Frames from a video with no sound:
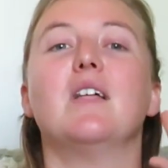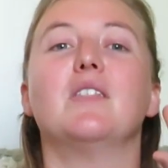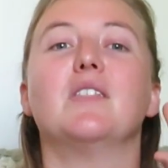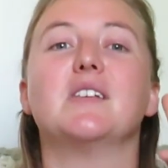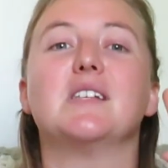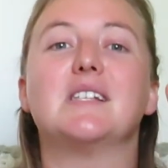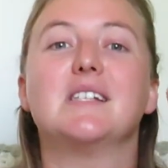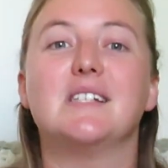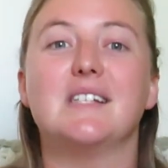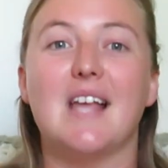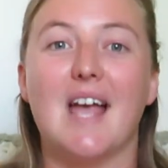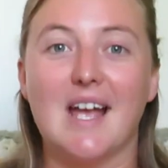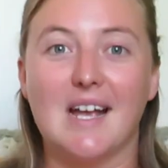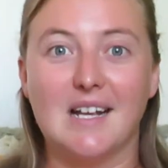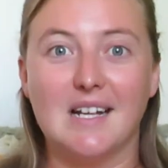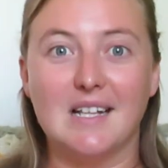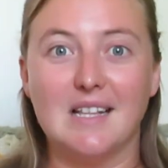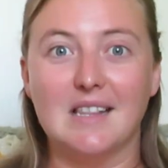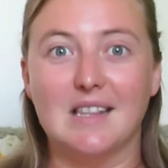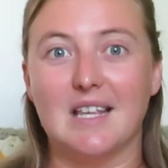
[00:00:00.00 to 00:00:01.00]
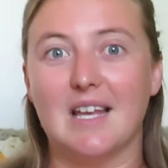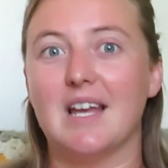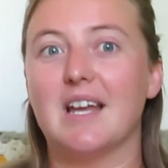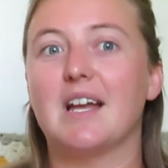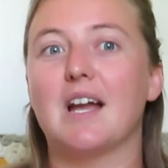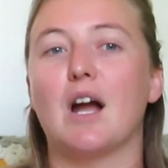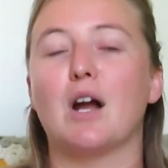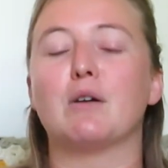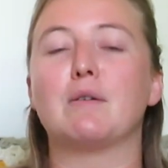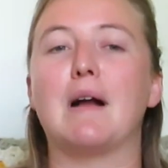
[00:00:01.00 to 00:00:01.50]
The second
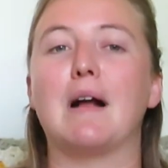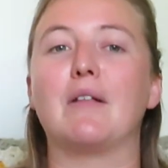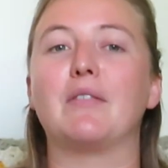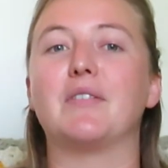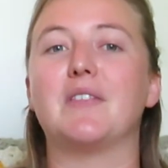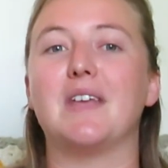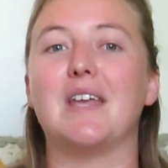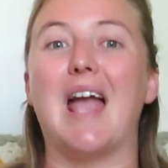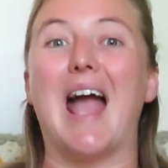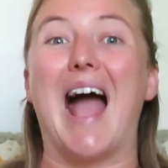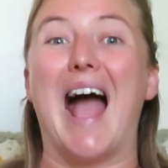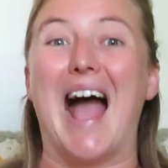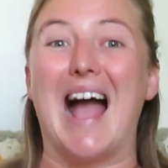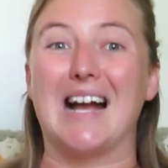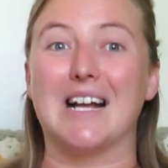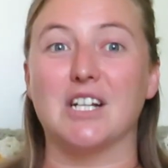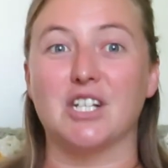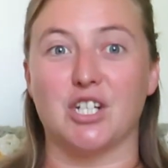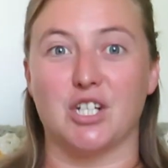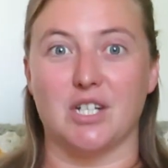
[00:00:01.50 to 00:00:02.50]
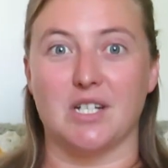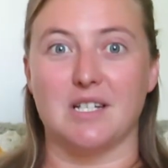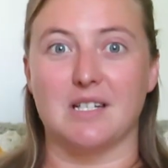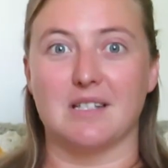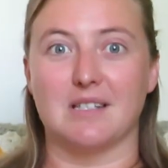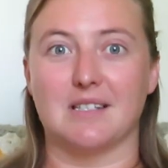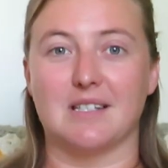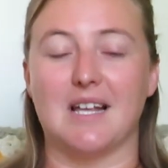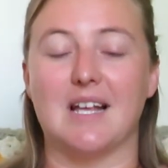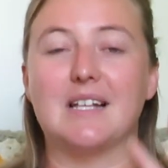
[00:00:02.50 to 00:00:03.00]
thing around the
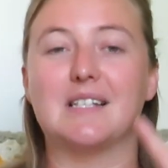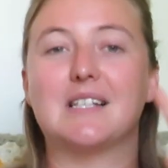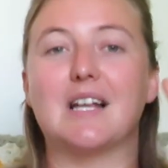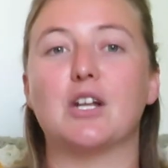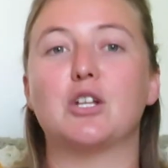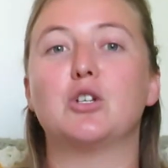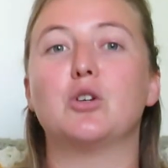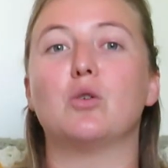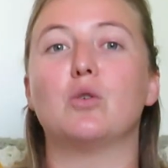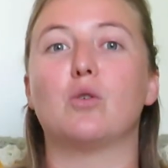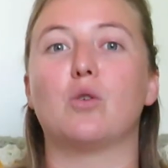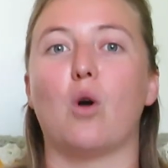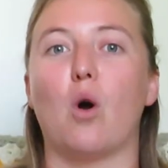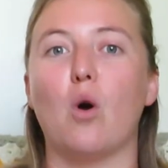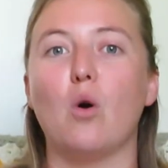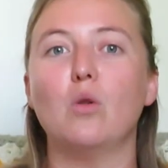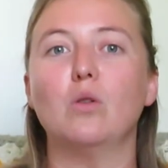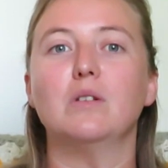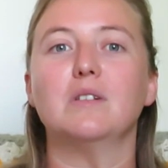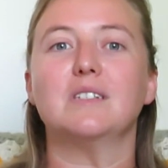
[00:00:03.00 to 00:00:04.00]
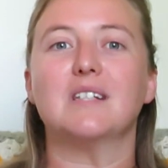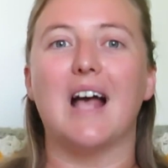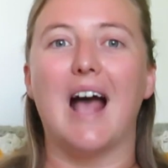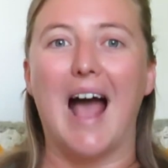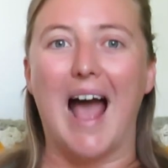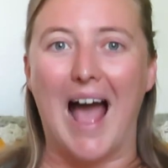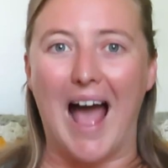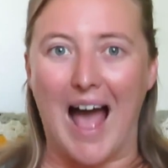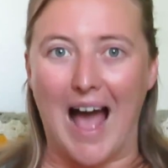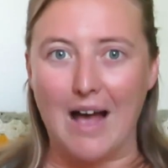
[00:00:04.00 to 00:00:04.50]
actions is that your goals
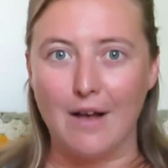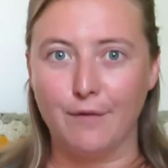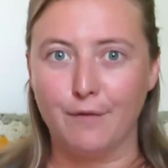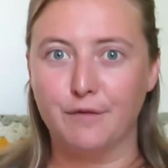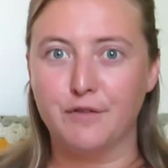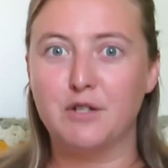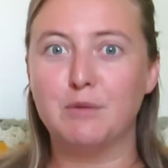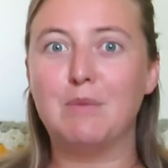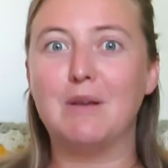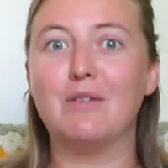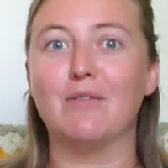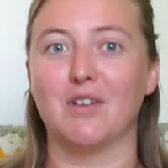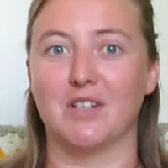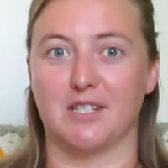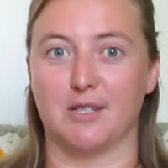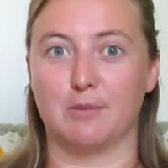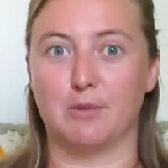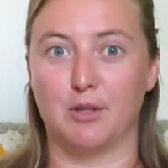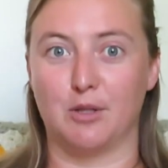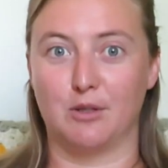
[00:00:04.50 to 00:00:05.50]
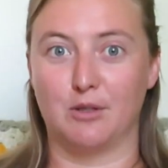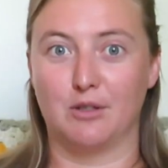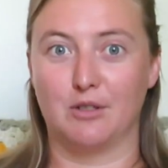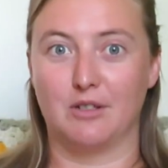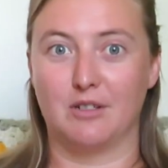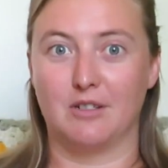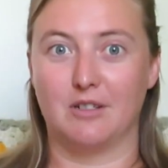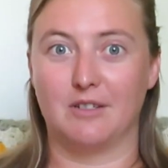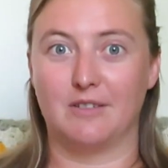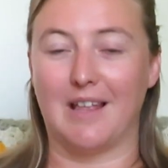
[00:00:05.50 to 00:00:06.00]
have to be visible.
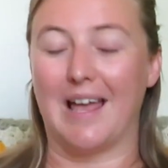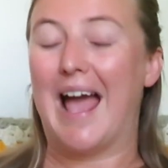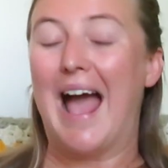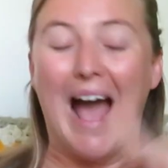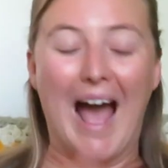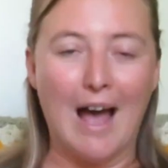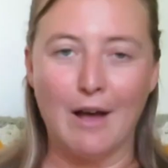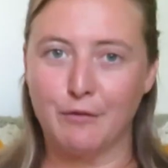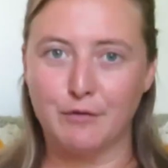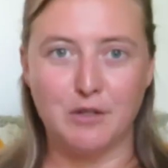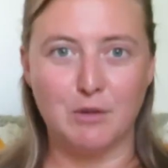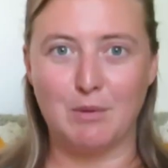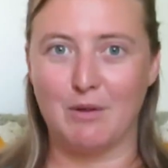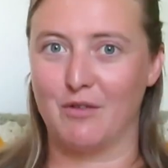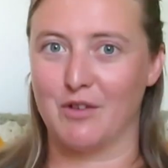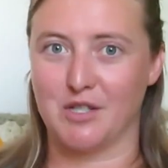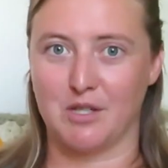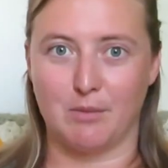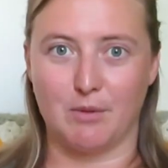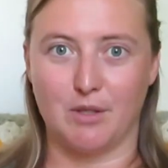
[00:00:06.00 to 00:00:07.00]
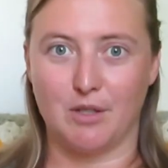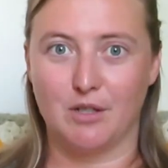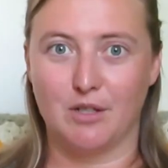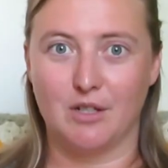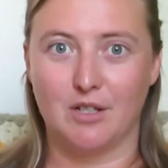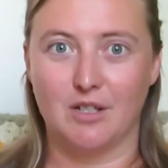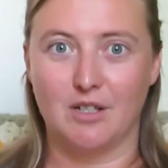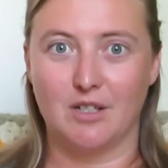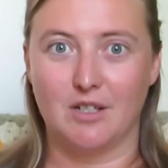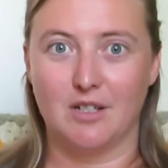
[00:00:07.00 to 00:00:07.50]
They have to be visible.
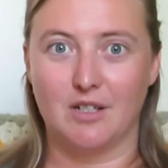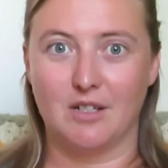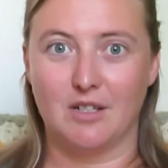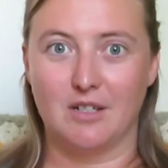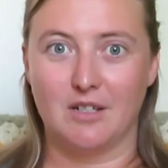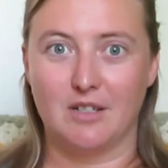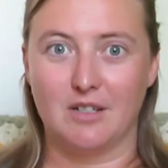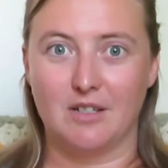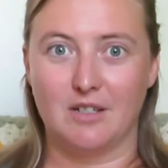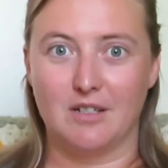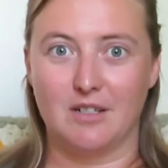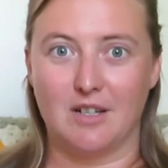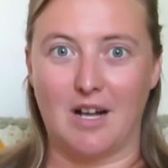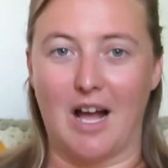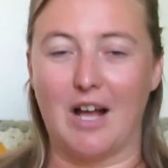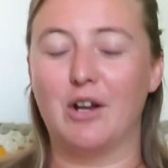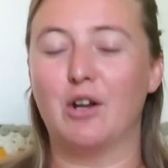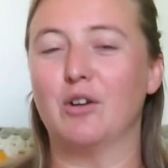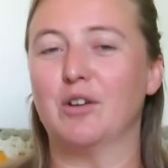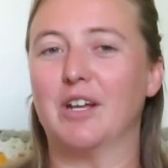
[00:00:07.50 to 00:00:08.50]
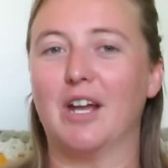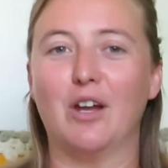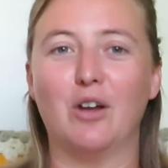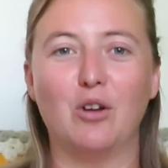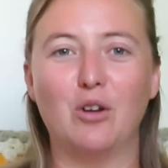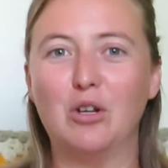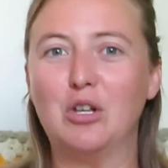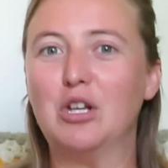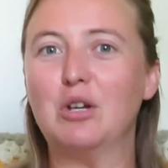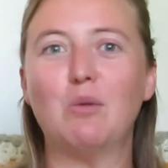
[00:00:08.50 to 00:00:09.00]
I don't
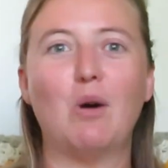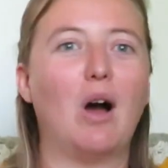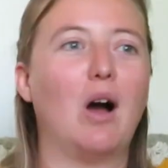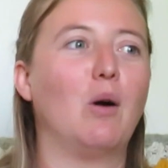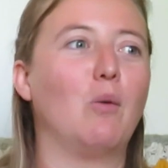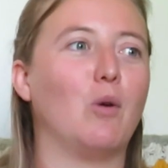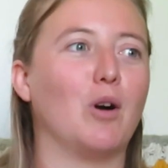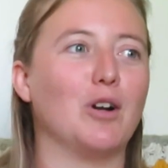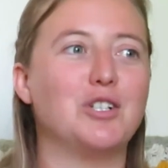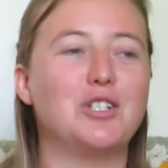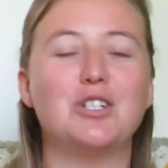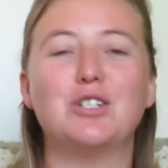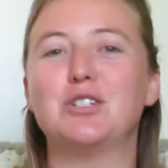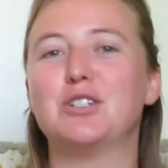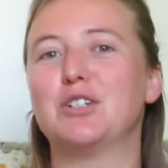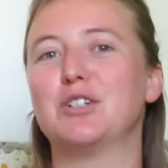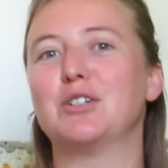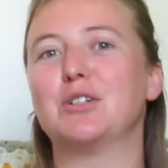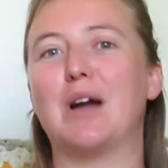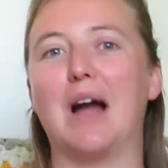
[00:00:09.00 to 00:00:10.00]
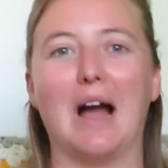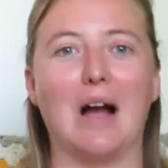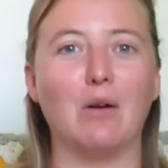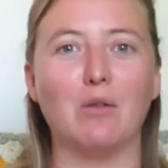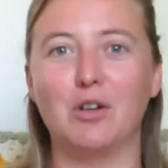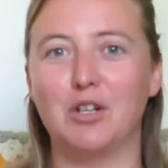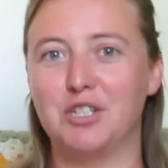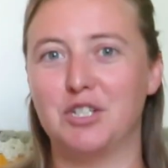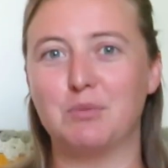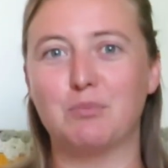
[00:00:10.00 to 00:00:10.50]
care who you are, what you do,
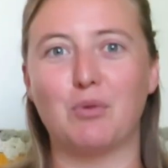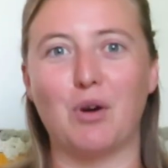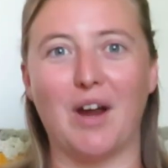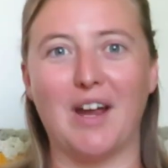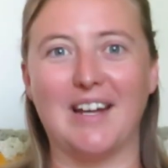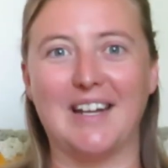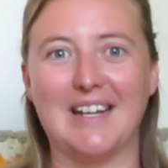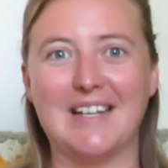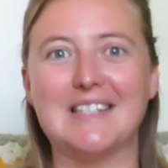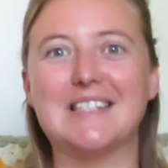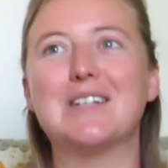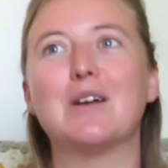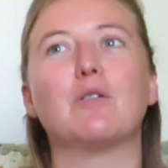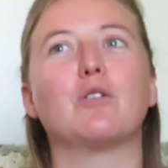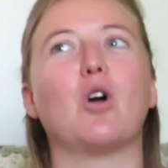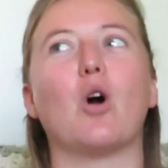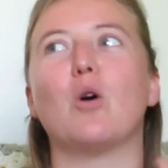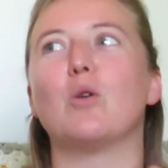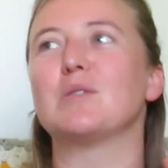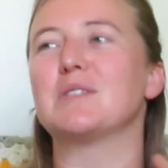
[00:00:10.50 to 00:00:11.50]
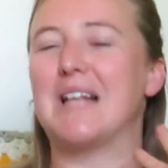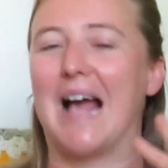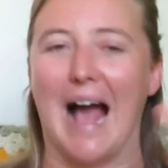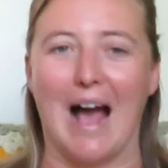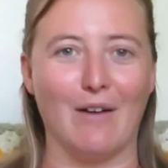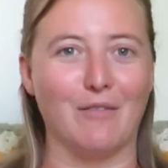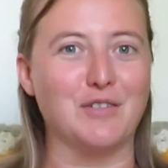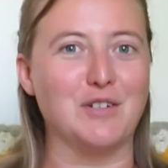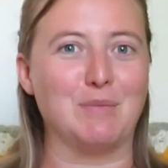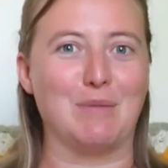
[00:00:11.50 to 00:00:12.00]
how good your brain is, your goals
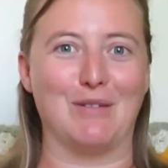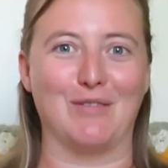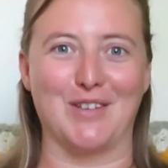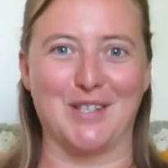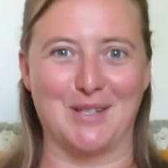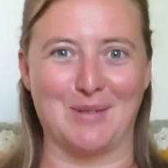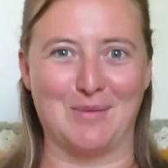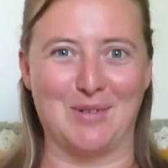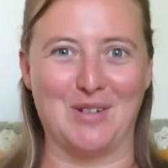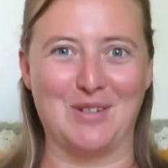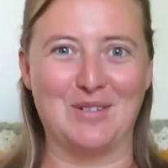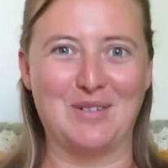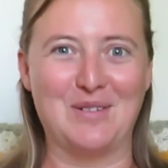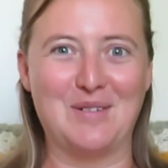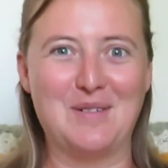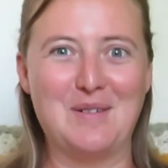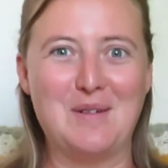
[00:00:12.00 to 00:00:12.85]
have to be visible.